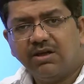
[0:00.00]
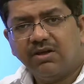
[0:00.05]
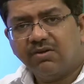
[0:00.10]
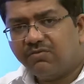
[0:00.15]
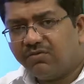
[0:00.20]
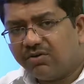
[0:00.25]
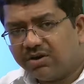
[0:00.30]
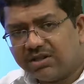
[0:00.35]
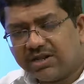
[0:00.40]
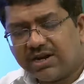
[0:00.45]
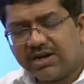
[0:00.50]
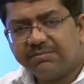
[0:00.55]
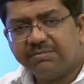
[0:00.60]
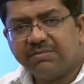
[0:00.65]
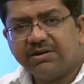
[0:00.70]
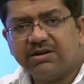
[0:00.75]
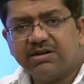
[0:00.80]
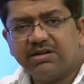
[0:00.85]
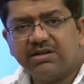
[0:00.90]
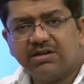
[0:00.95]
For that
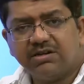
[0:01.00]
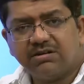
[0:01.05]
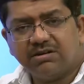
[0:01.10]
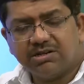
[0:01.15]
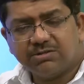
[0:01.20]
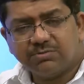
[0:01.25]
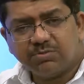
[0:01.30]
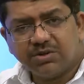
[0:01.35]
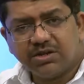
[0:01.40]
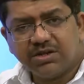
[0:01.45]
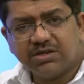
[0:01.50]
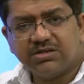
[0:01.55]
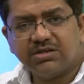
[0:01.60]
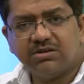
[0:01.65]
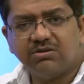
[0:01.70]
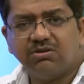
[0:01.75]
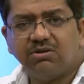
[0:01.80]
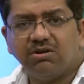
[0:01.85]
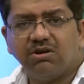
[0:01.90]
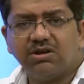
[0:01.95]
matter, the
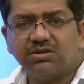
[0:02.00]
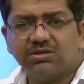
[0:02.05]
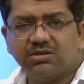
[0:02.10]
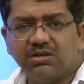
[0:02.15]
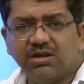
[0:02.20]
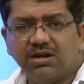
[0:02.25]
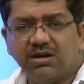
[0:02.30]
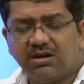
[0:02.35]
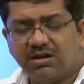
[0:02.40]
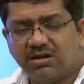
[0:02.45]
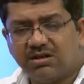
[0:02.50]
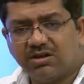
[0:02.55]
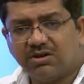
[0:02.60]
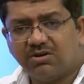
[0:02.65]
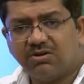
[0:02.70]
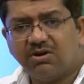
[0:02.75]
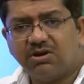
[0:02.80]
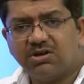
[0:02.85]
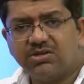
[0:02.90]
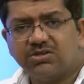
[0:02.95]
transportation cost, the
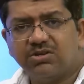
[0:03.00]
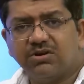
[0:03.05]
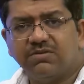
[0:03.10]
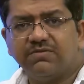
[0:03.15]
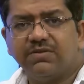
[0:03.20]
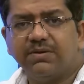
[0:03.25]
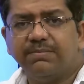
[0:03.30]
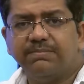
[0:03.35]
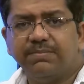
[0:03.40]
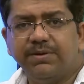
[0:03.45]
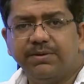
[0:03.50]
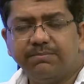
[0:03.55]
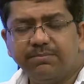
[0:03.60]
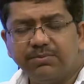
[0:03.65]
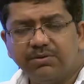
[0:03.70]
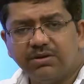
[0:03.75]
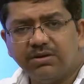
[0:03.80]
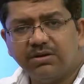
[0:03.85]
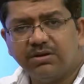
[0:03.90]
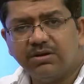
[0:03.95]
cost of the
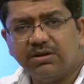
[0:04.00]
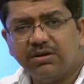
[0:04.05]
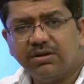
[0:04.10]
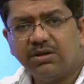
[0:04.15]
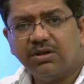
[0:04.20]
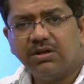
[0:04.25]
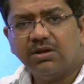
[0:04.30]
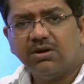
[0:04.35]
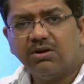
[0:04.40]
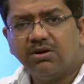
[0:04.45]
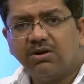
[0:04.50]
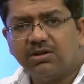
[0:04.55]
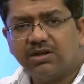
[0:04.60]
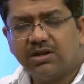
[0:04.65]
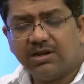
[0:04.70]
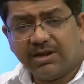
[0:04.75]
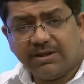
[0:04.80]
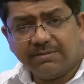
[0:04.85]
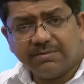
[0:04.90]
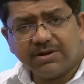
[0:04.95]
people or the
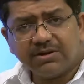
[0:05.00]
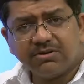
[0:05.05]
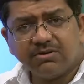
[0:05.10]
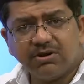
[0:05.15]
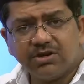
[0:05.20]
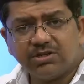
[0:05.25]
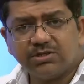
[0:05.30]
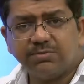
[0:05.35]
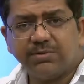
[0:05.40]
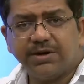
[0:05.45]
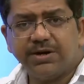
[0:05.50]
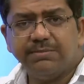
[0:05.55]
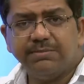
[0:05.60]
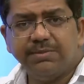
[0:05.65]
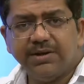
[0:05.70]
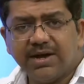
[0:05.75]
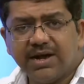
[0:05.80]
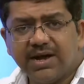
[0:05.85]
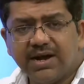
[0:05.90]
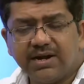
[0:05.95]
labor cost might
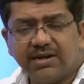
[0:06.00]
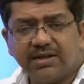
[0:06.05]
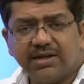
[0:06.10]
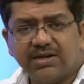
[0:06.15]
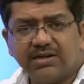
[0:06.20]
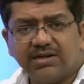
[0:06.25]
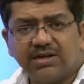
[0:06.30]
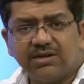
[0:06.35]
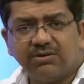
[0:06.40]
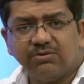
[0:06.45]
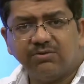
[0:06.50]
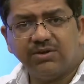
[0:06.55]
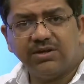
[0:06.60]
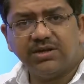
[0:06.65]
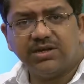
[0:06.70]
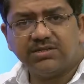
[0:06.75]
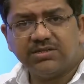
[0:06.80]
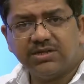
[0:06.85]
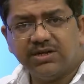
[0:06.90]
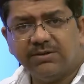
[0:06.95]
be higher, that are going
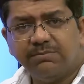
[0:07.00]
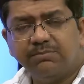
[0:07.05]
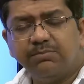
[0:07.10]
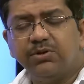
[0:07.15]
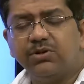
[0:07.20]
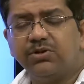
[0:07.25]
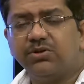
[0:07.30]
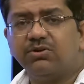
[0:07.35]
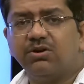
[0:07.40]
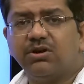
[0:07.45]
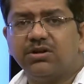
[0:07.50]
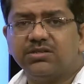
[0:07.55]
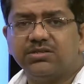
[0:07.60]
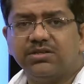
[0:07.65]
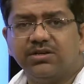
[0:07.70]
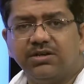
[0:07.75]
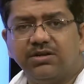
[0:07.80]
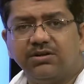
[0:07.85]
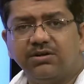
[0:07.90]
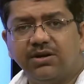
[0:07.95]
as an input cost
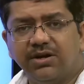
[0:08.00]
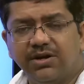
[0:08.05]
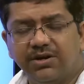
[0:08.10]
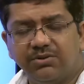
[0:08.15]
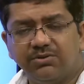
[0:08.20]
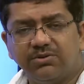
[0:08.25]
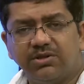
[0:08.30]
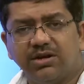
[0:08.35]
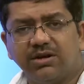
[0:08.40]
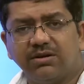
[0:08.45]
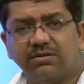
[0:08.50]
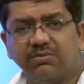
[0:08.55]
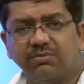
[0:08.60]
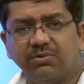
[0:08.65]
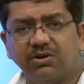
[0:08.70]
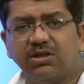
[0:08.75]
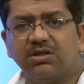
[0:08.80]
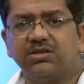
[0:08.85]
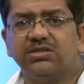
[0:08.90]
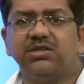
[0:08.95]
into the
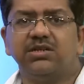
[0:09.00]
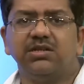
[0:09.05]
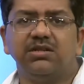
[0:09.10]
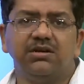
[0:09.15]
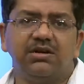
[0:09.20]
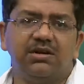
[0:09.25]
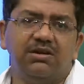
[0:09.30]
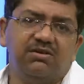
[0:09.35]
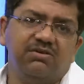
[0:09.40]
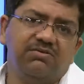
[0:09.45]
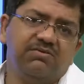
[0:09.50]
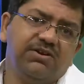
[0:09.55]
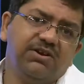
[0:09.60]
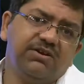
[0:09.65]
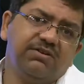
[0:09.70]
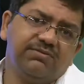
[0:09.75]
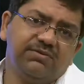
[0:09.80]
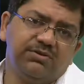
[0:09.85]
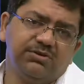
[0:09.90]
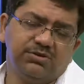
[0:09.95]
production and the delivery
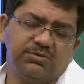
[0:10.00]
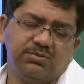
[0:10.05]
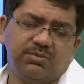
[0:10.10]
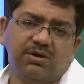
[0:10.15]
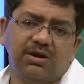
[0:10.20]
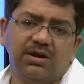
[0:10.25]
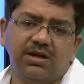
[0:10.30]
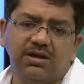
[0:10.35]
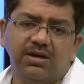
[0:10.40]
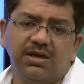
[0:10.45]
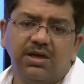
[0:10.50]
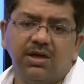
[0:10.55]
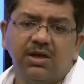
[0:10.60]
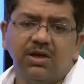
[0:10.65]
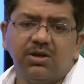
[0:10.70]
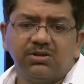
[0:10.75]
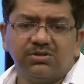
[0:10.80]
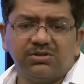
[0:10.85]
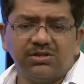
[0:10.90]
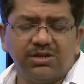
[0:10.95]
of those products.
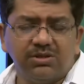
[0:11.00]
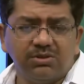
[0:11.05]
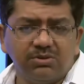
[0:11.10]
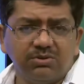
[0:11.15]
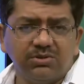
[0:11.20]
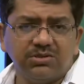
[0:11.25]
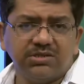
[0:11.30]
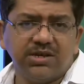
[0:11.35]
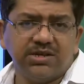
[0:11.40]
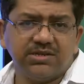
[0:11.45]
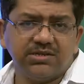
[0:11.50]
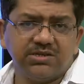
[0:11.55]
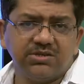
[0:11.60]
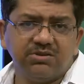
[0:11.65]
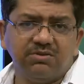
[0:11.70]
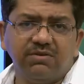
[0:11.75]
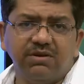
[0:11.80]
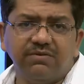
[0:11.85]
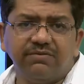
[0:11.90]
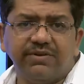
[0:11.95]
So, in those cases
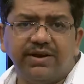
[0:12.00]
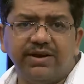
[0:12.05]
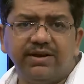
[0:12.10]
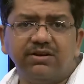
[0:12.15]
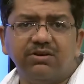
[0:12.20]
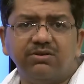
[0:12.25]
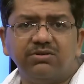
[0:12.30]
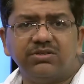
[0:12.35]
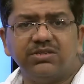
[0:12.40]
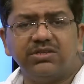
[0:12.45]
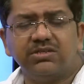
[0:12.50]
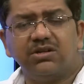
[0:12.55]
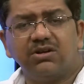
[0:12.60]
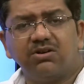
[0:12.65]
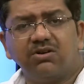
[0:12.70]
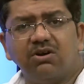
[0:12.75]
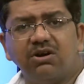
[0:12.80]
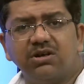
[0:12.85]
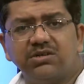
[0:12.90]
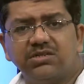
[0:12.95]
you will find out, since the
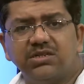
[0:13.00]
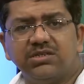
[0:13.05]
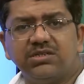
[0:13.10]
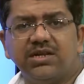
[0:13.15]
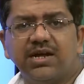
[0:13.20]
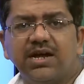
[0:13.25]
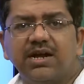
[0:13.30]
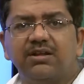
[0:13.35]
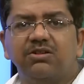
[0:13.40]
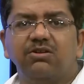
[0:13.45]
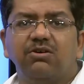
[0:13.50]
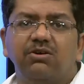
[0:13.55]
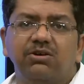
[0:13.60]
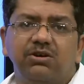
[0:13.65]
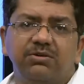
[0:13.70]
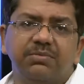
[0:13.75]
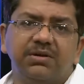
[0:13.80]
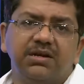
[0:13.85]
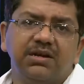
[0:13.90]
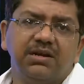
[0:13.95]
cost is higher,
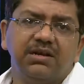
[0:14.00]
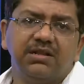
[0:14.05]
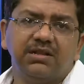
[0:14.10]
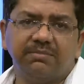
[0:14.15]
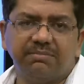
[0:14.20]
automatically the